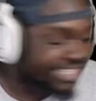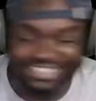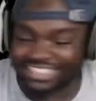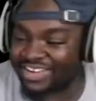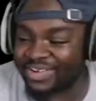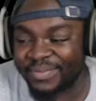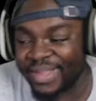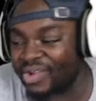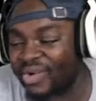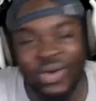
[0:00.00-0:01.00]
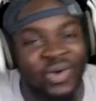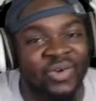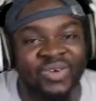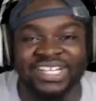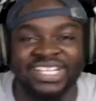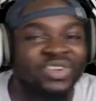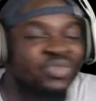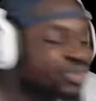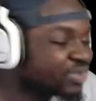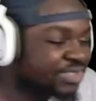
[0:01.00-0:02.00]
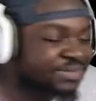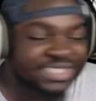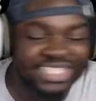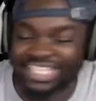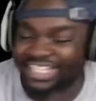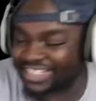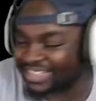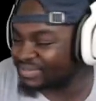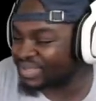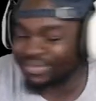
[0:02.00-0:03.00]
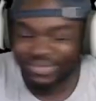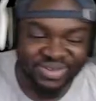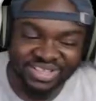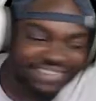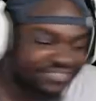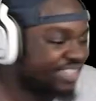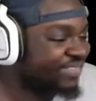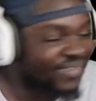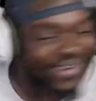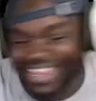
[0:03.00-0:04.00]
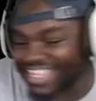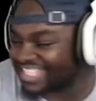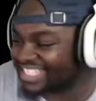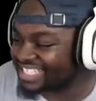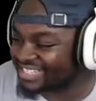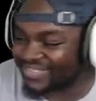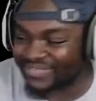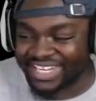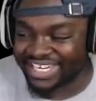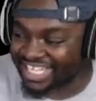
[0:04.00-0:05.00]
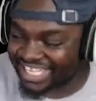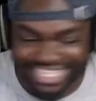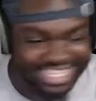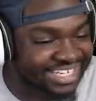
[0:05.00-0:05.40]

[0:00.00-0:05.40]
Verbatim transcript: just come out already gruesomely killing people left and right. This is what we need.